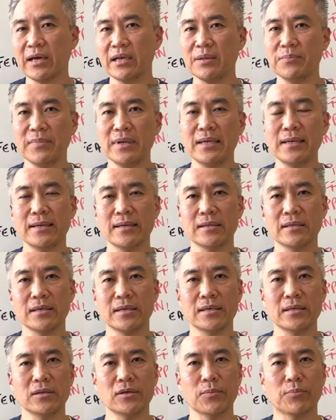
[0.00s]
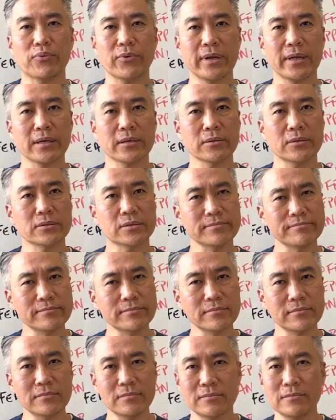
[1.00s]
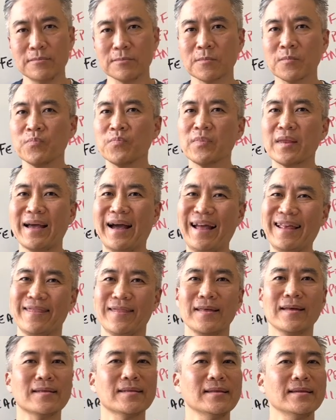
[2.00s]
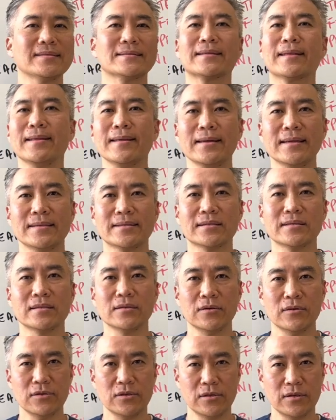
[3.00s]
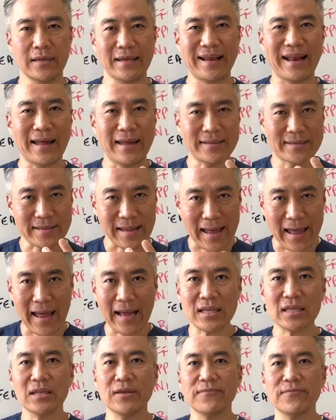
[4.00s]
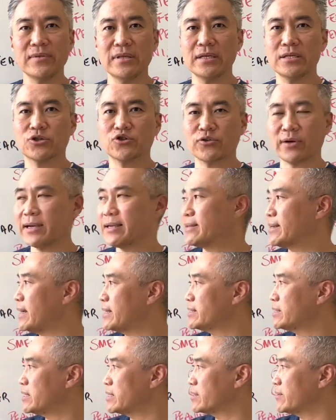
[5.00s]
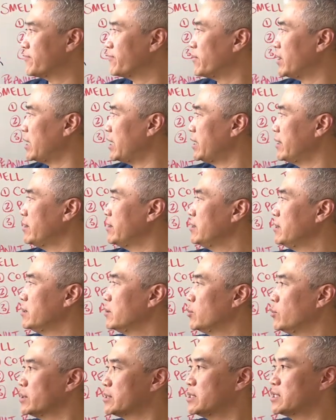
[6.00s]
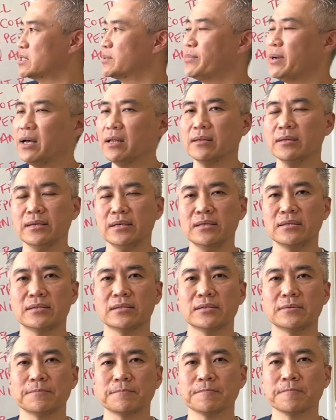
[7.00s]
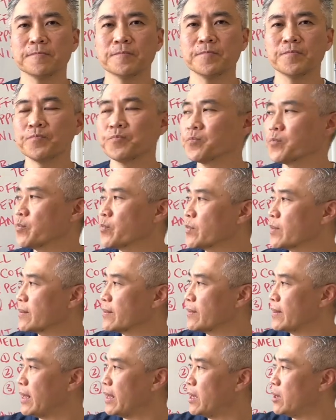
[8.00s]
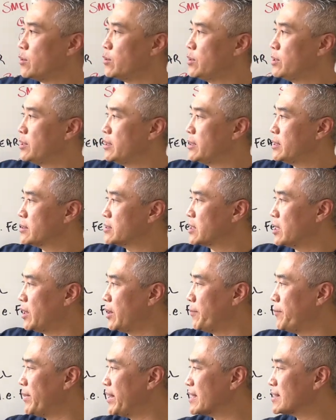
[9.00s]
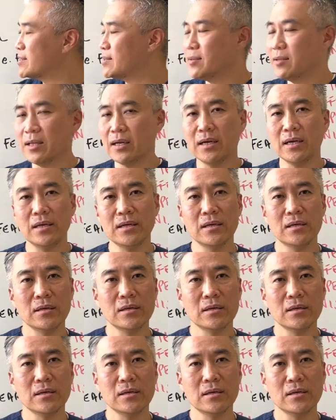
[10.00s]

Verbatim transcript: it immediately, your brain goes, hmm, I think it's this. It's actively trying to identify what the smell is. Now, the amygdala,